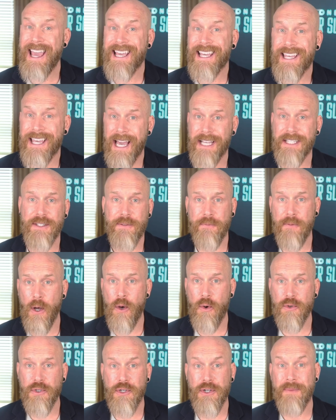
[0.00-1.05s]
A guest's
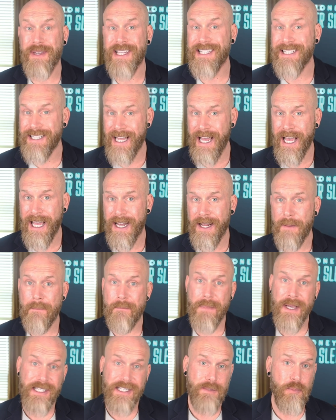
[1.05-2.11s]
phone could be dead,
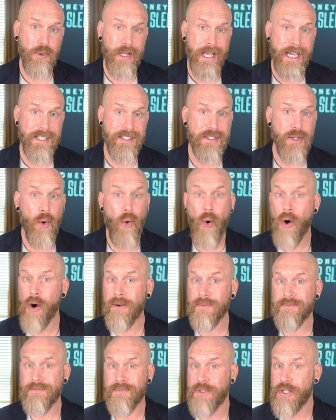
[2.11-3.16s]
misplaced,
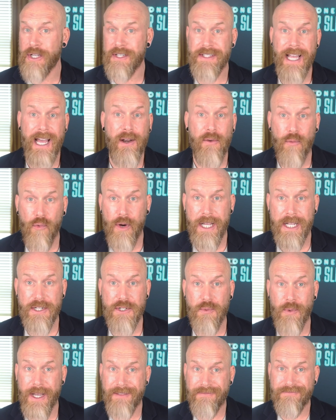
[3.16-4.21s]
or just out of
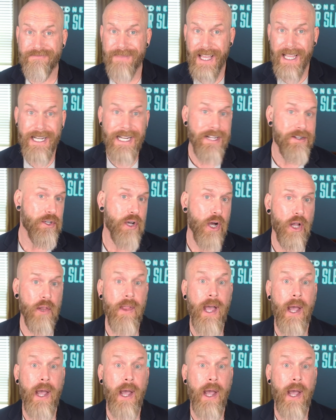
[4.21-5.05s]
reach when they need to call